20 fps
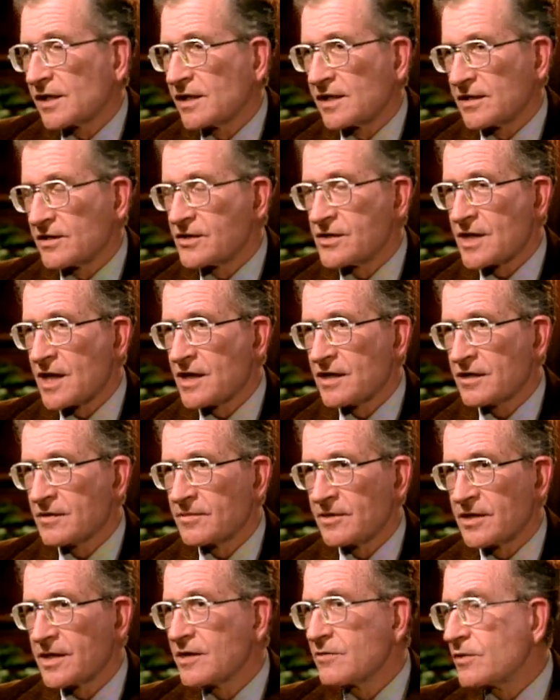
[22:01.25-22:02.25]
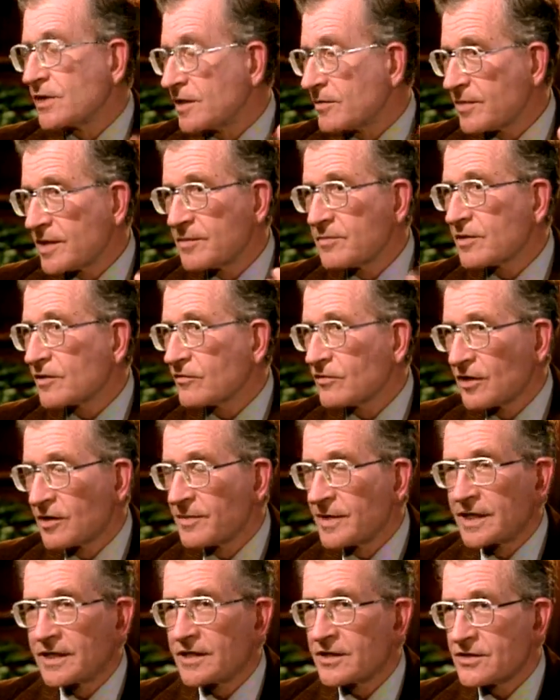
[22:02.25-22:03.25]
understandable. They wouldn't be
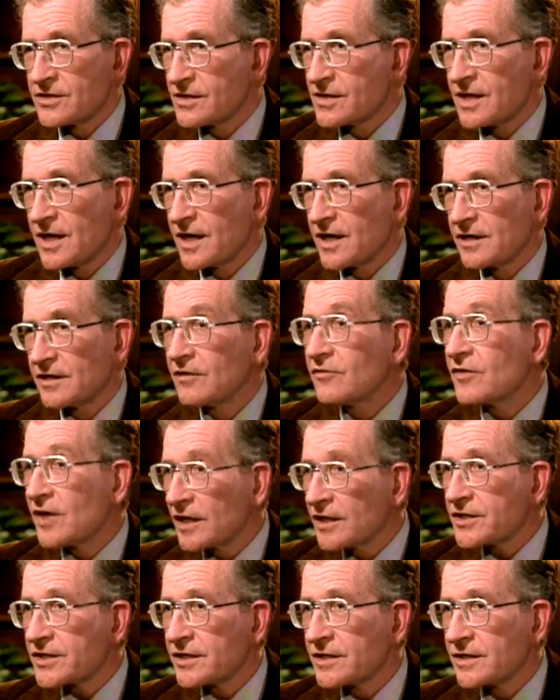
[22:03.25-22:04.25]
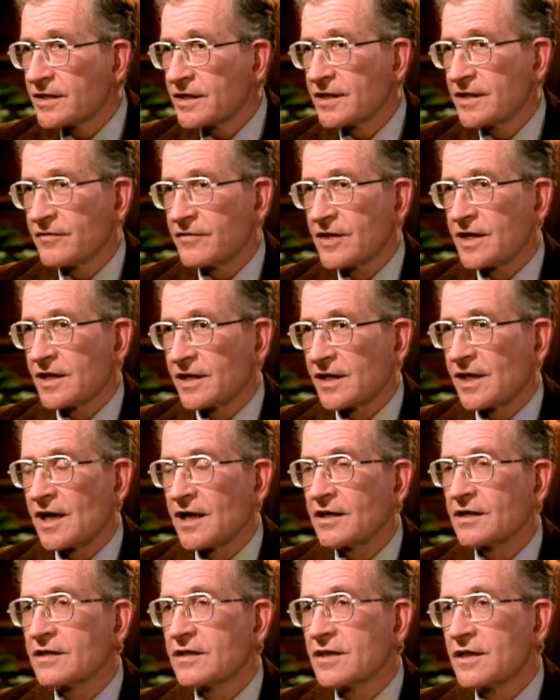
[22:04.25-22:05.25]
performing their societal function if they
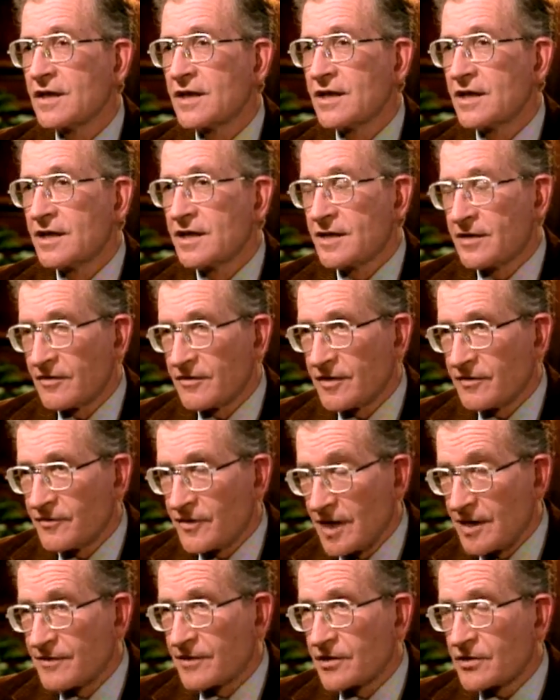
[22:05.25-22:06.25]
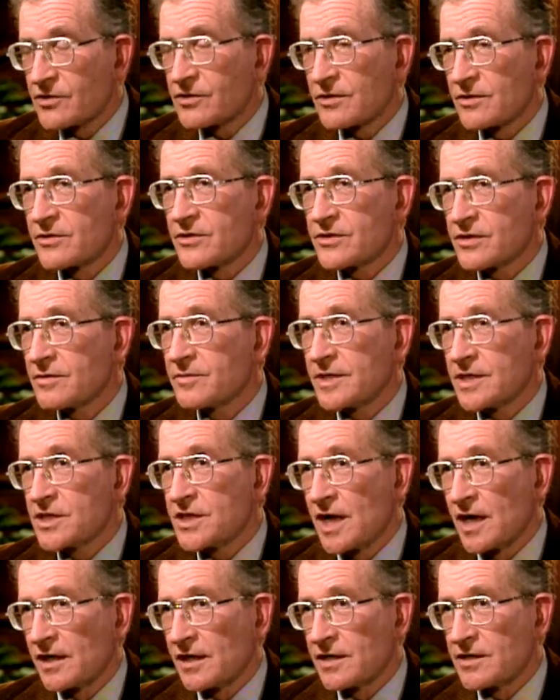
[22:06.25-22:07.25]
allowed favored truths to be
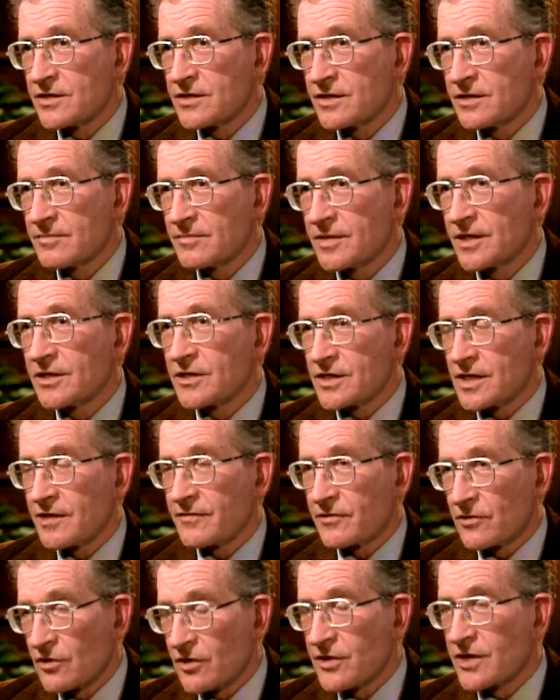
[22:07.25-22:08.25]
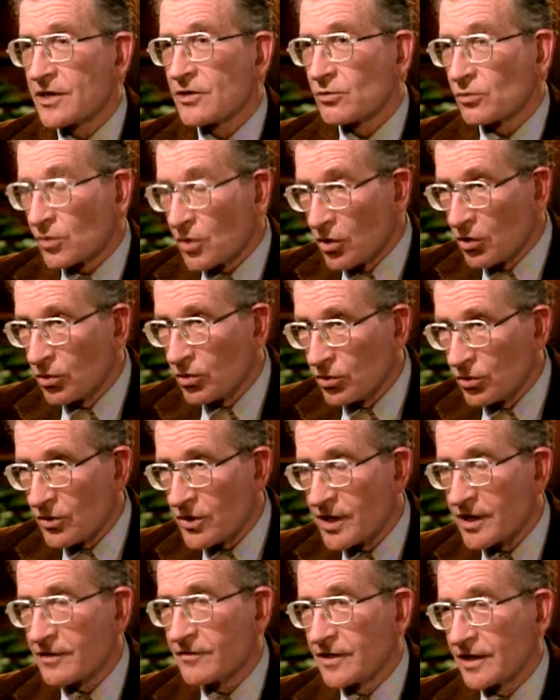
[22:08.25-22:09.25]
challenged. Because after all, their role,
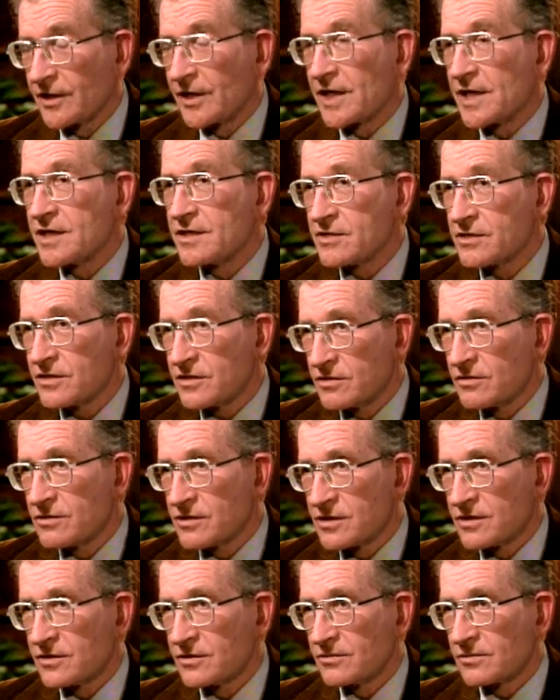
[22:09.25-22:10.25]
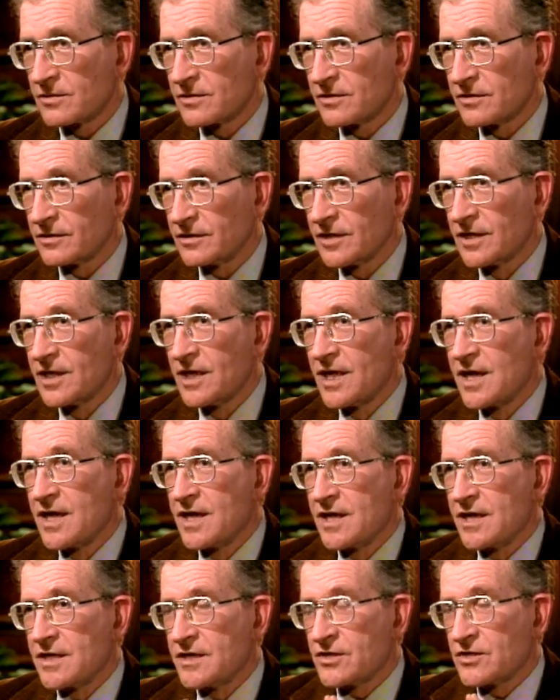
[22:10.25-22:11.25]
their very institutional role,
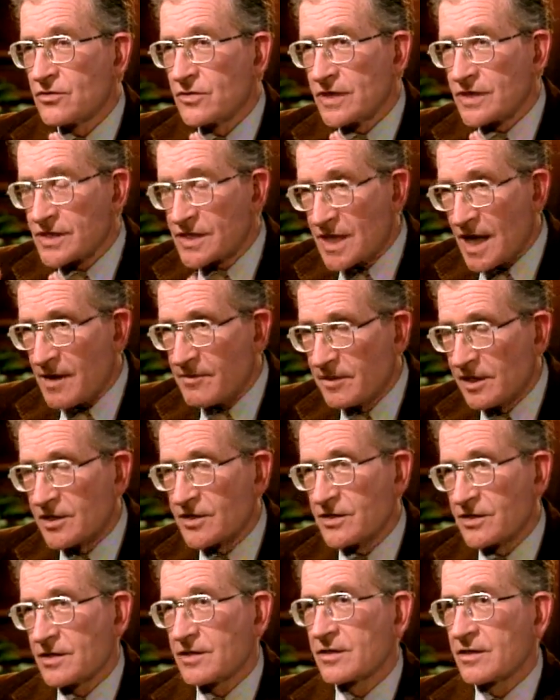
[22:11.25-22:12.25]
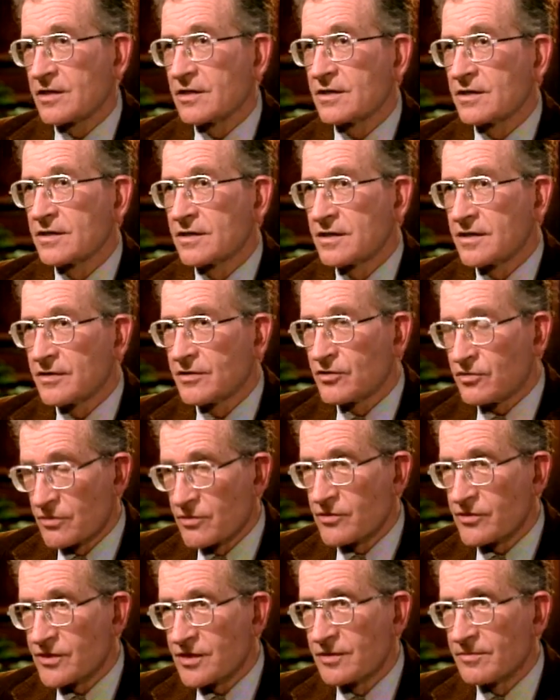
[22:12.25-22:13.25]
is to establish certain
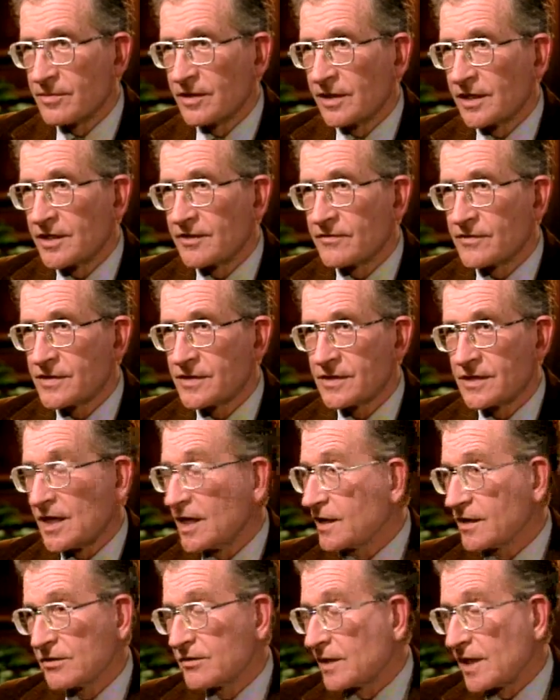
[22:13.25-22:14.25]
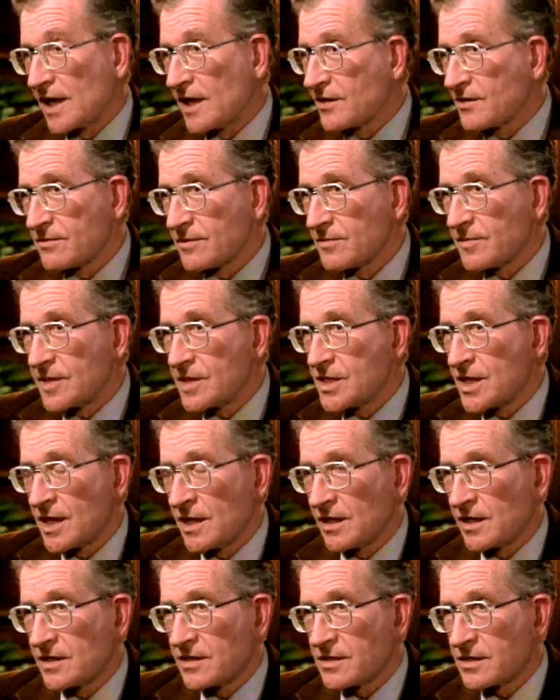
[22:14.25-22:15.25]
truths and beliefs, not to allow them to be
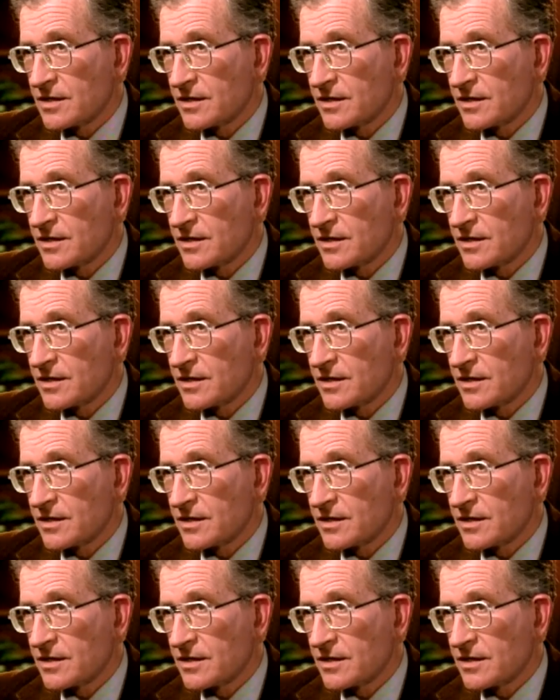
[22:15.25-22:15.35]
challenged.